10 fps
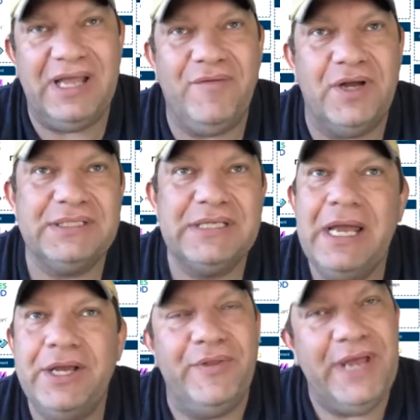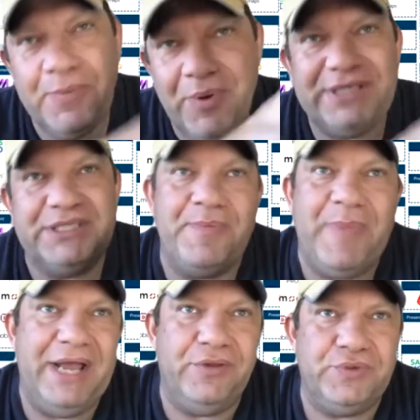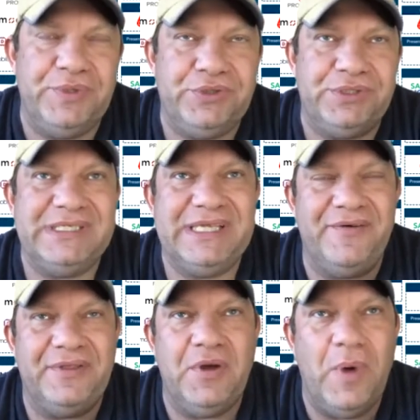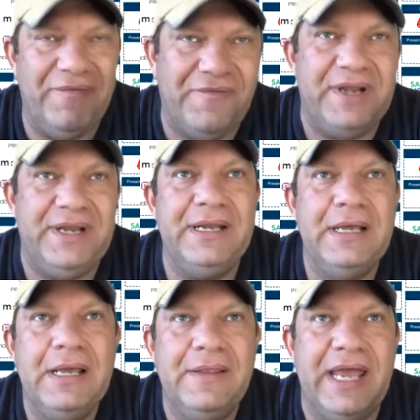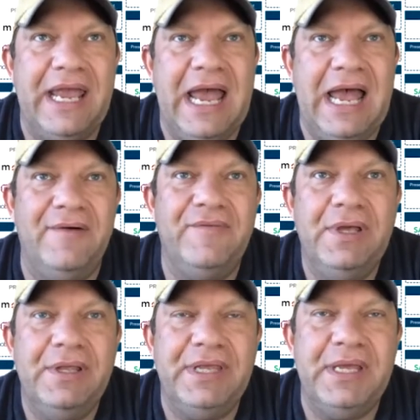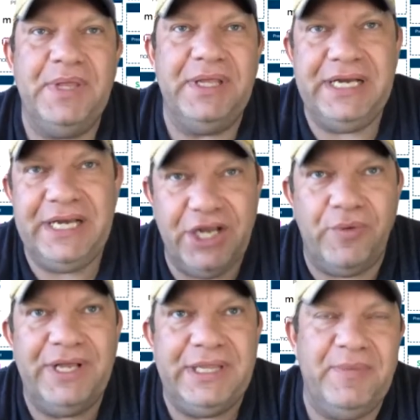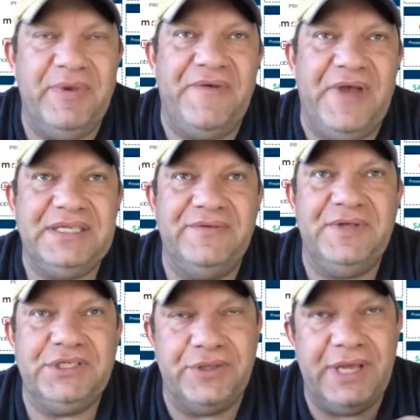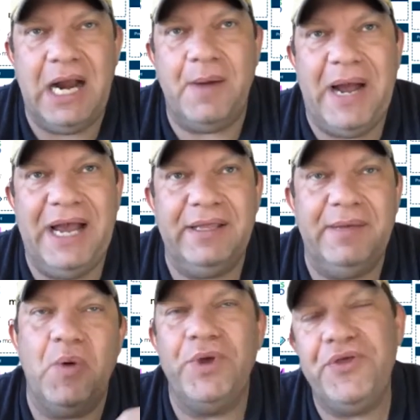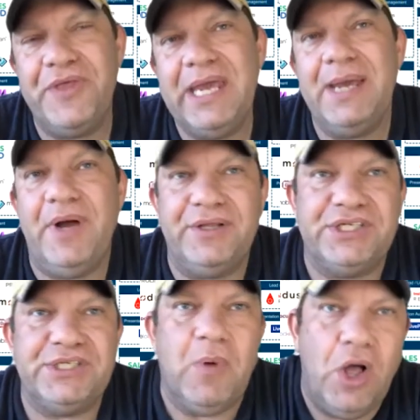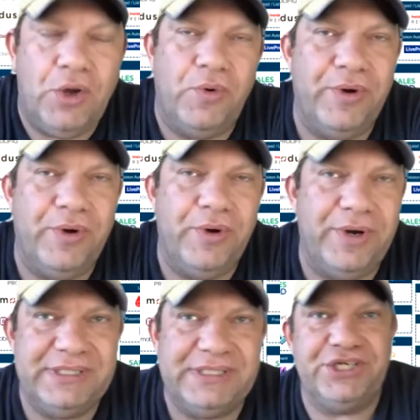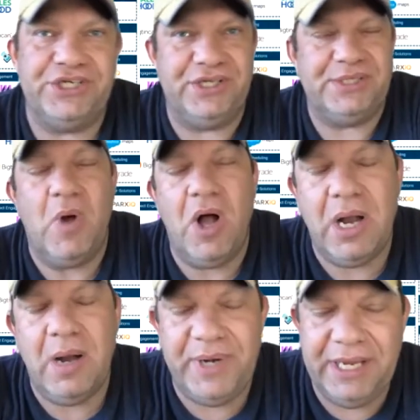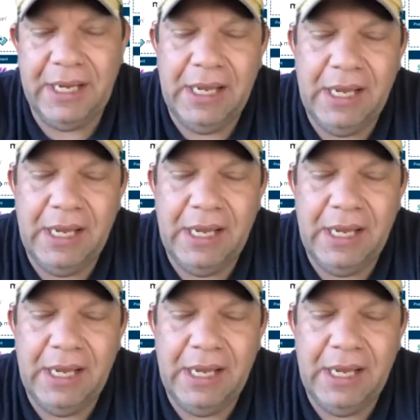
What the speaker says: level, because the enterprises are buying those resources. They're well funded. They have the ability to integrate them effectively, so they are buying them. But when you're thinking about the smaller organization, the small company,